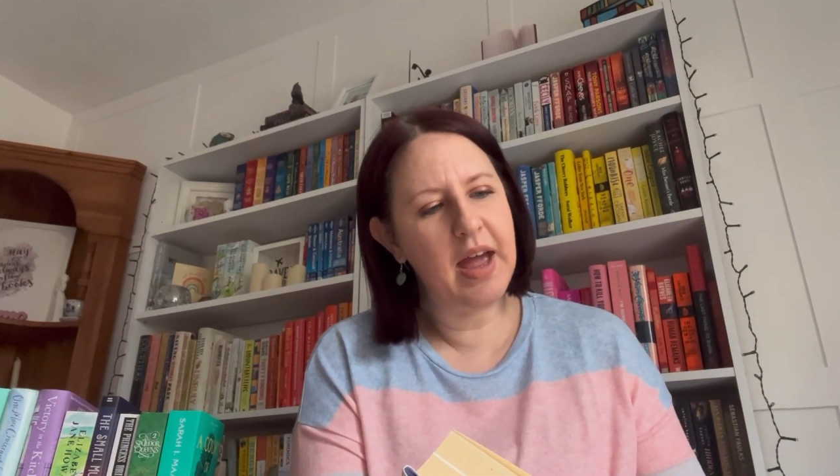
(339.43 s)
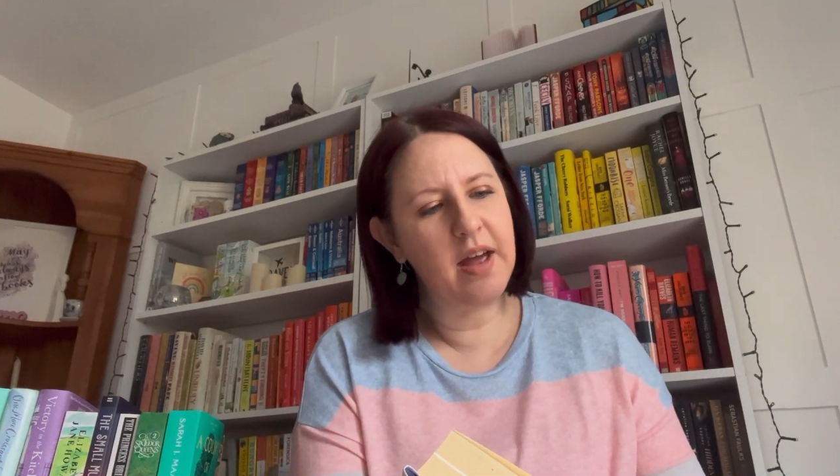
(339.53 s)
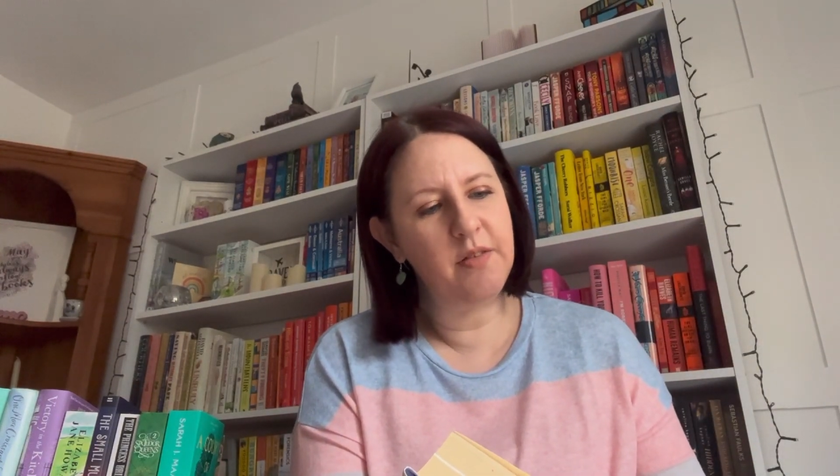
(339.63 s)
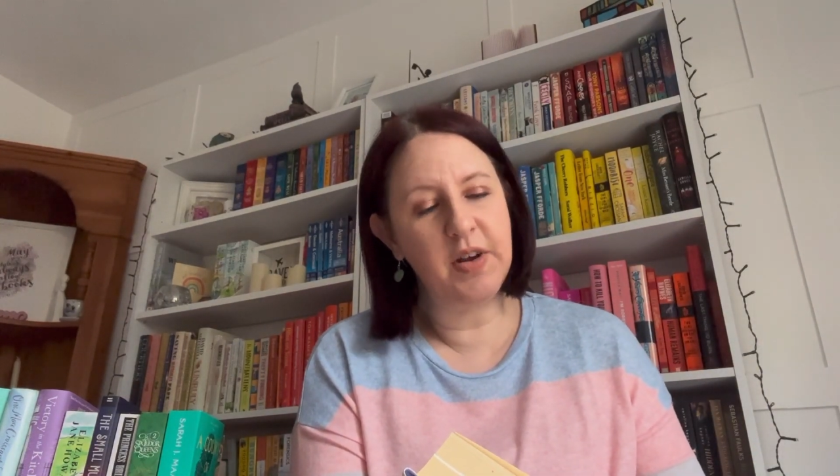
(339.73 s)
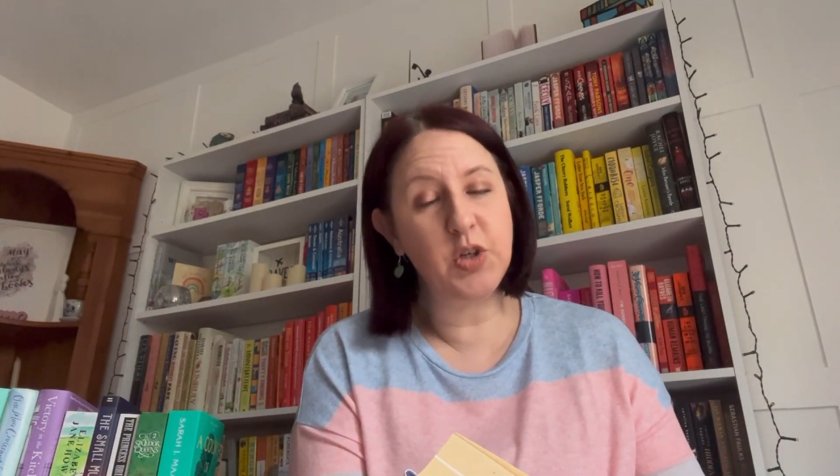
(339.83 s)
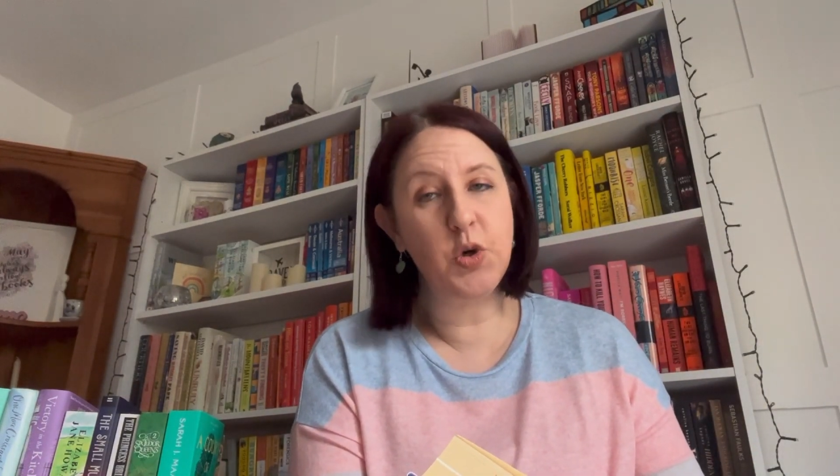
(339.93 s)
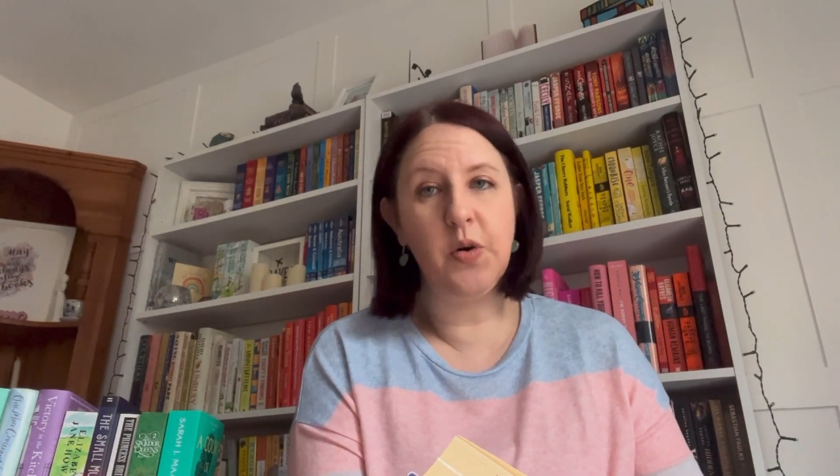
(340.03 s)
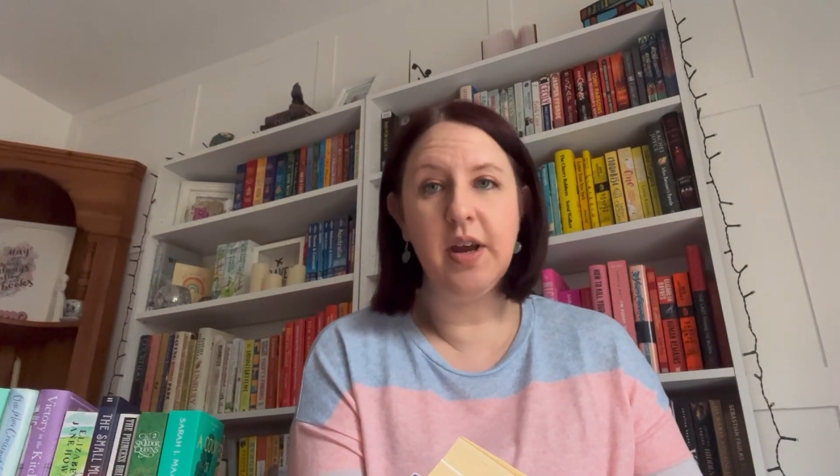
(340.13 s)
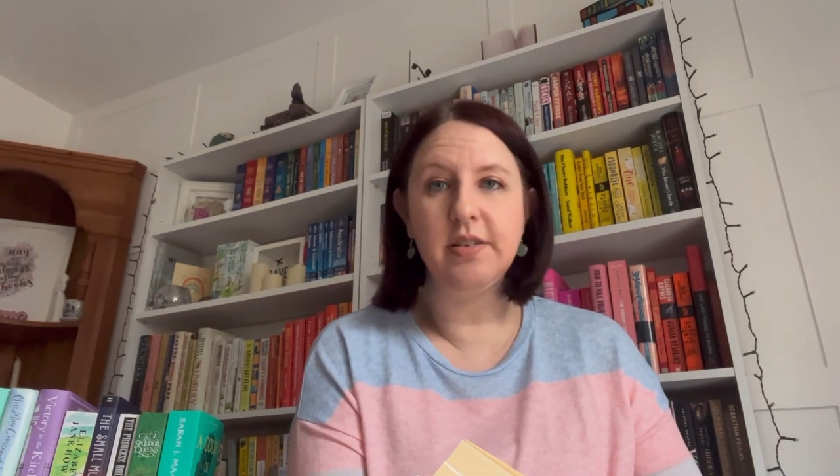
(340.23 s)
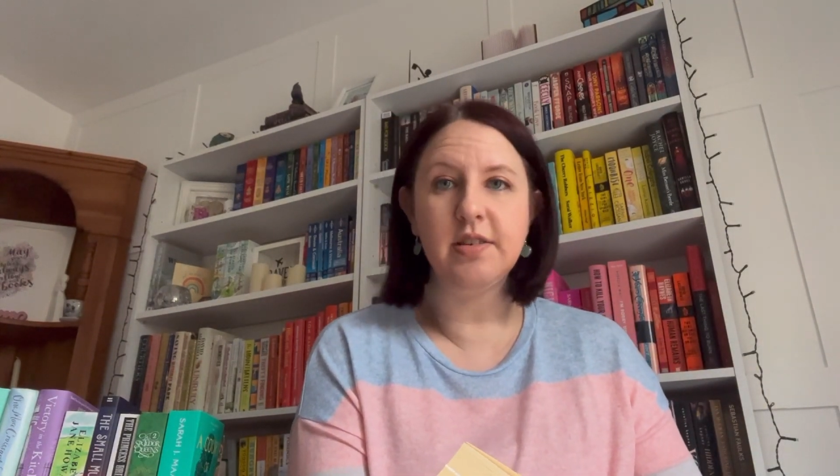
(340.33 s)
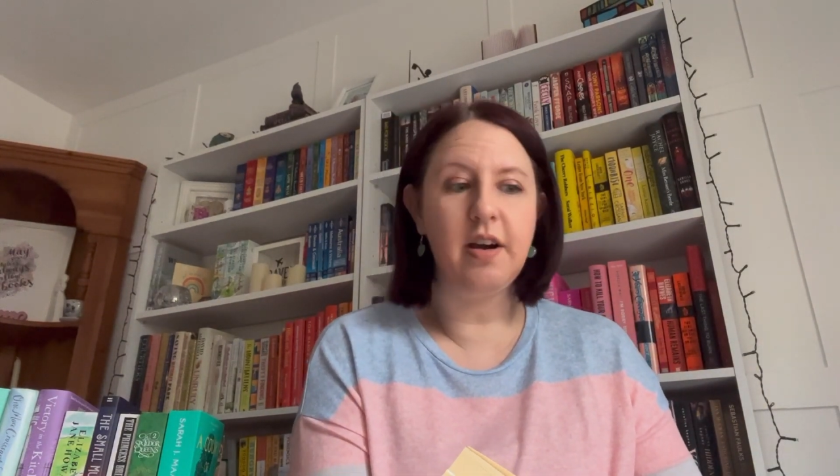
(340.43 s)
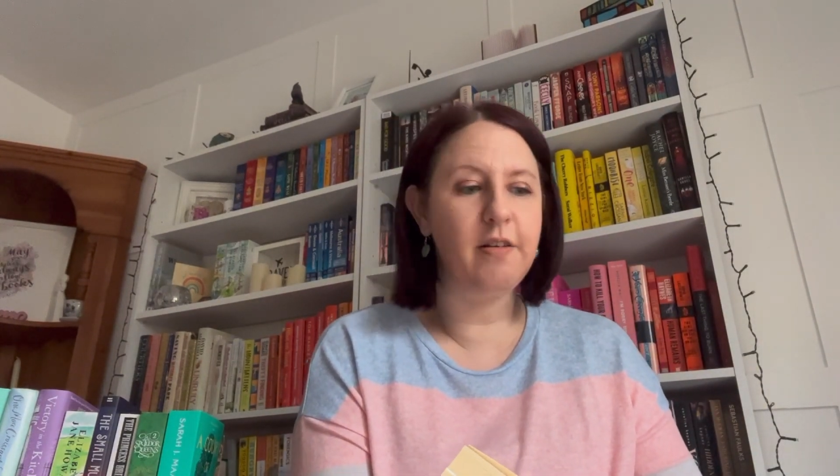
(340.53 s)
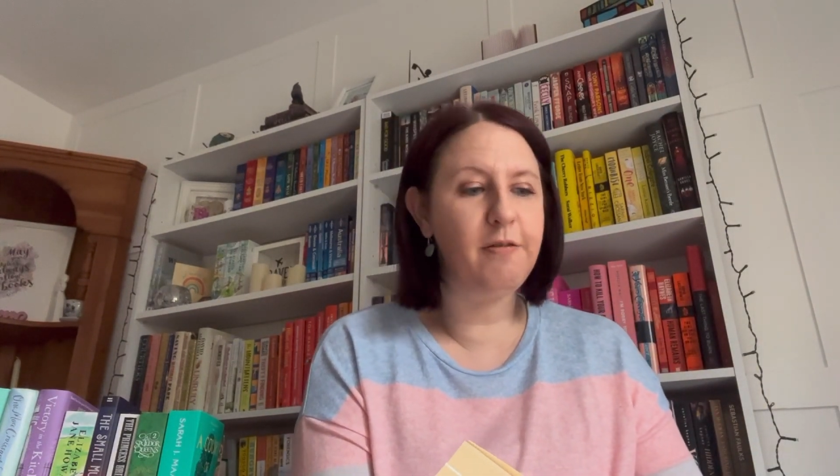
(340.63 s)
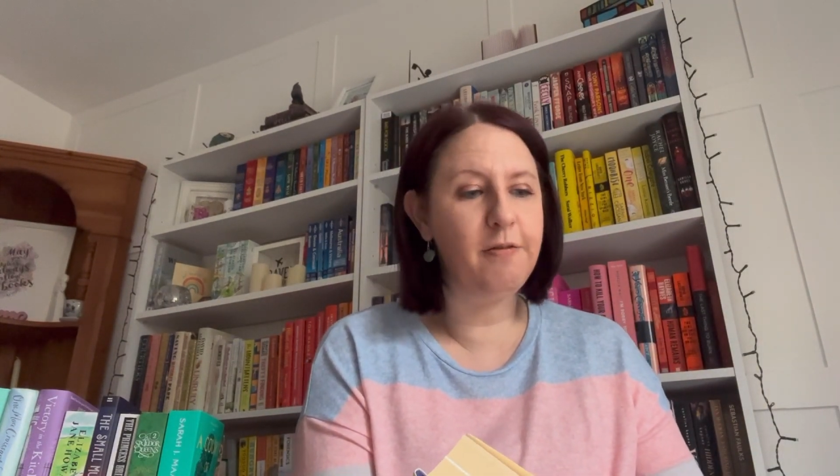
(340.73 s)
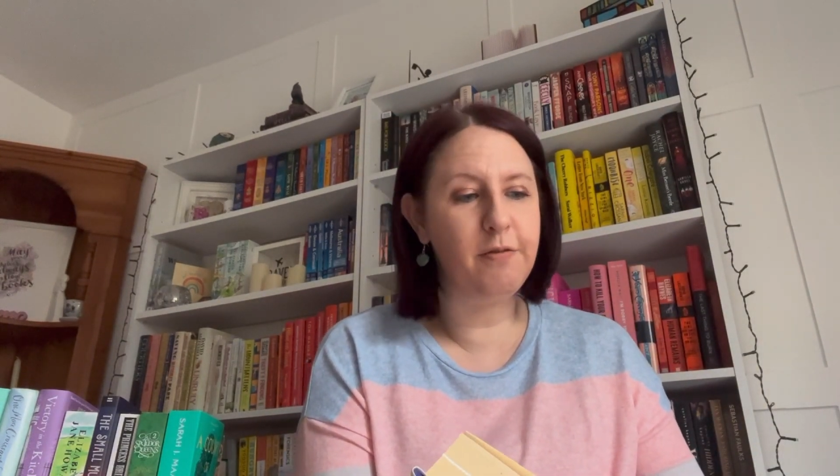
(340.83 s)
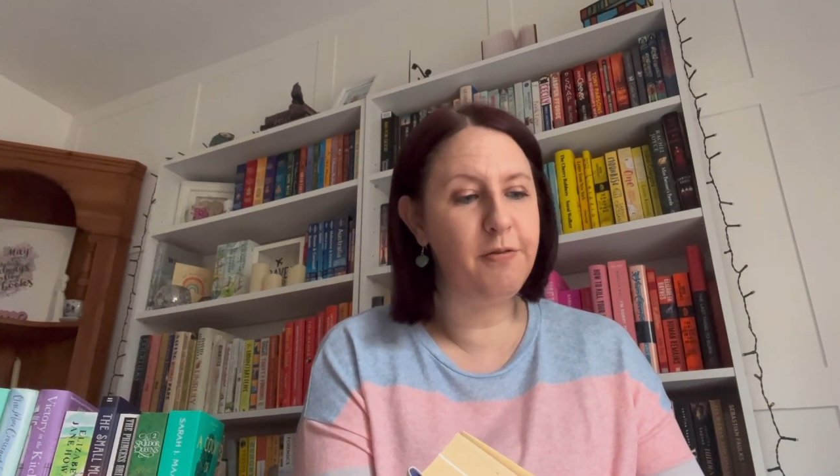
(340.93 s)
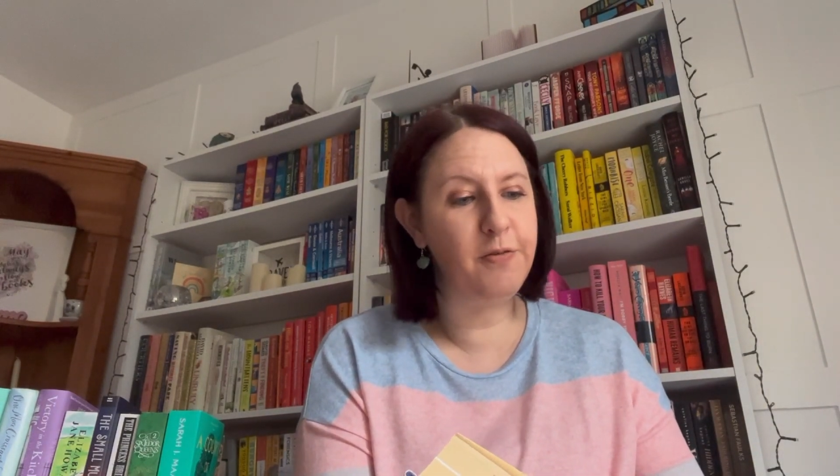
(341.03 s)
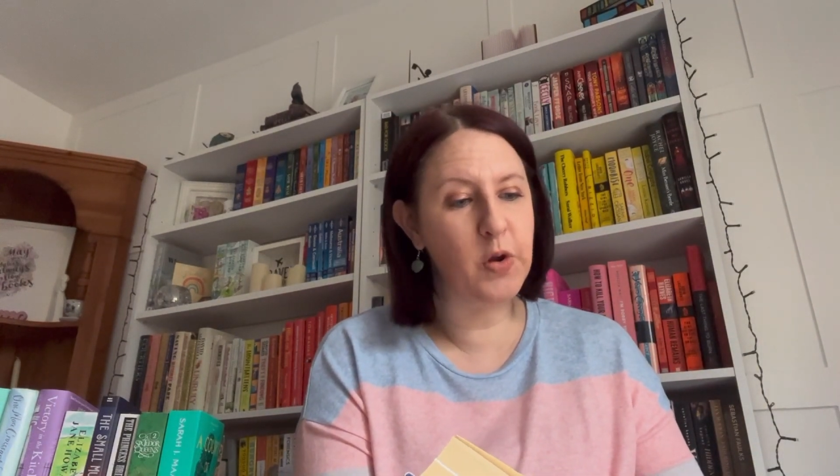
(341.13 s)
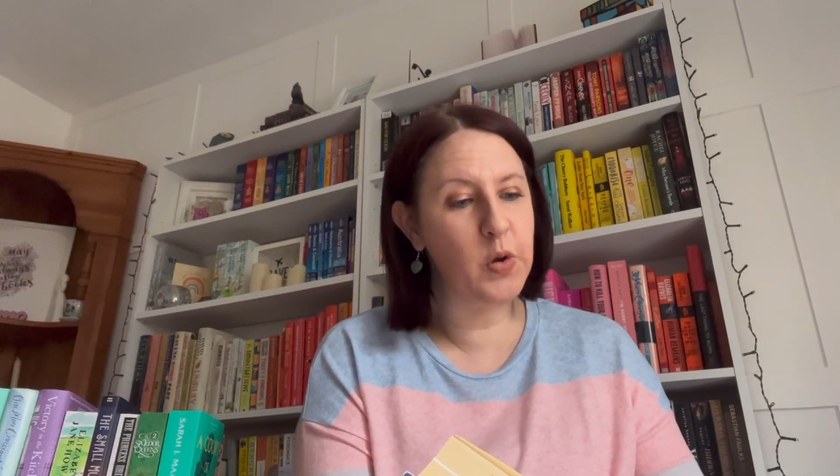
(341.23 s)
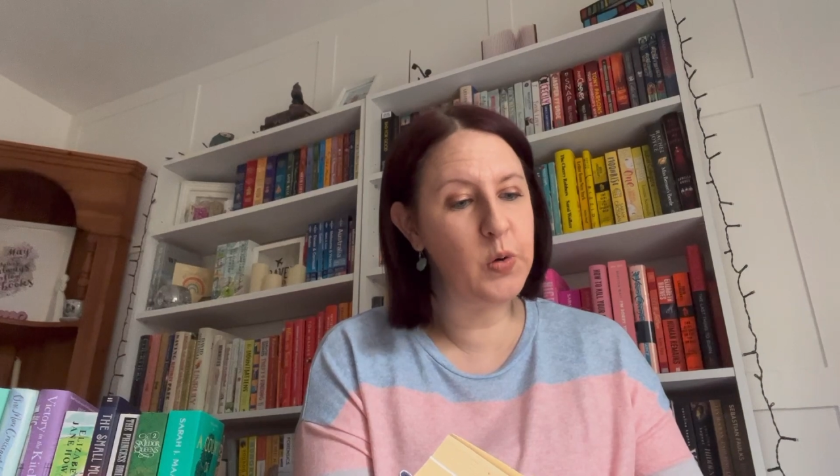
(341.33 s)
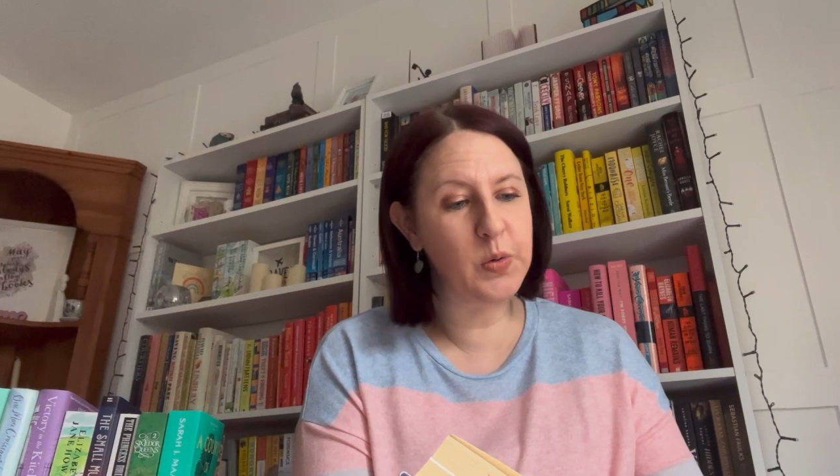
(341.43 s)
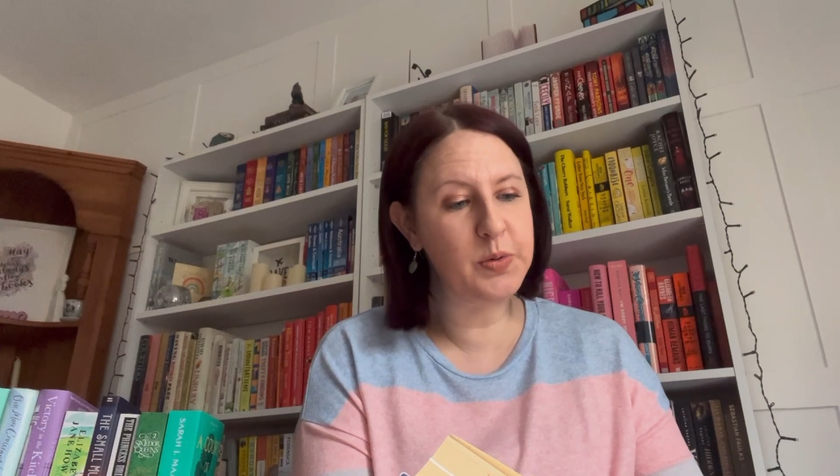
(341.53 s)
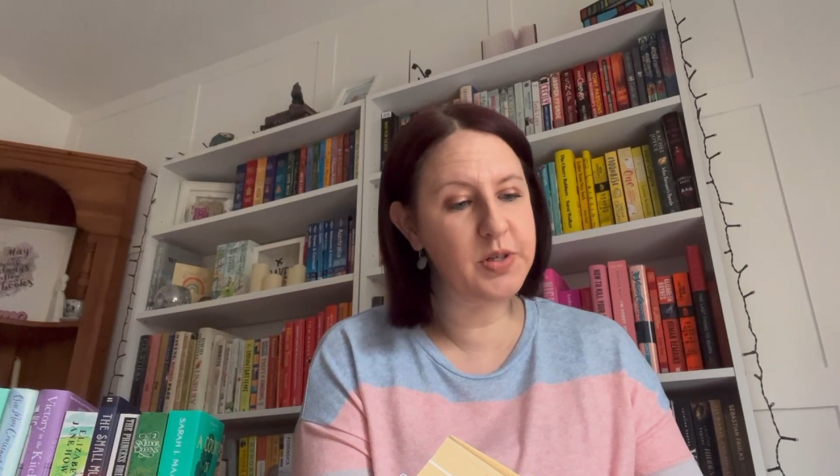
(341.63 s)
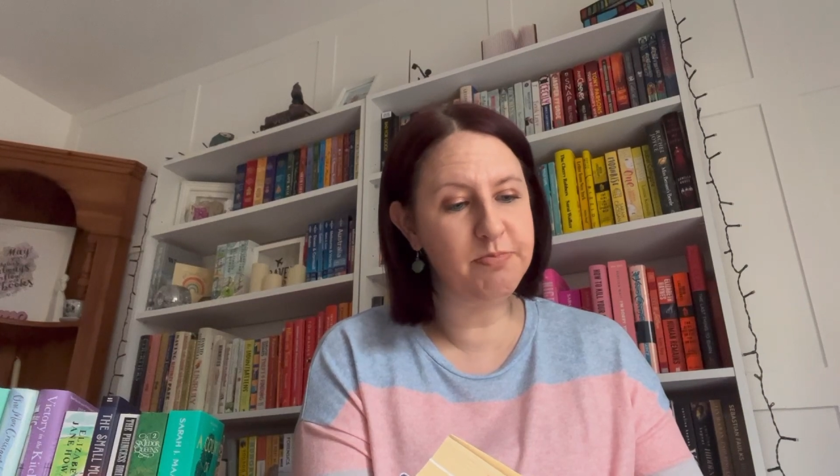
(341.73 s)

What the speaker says: Victoria's kind of food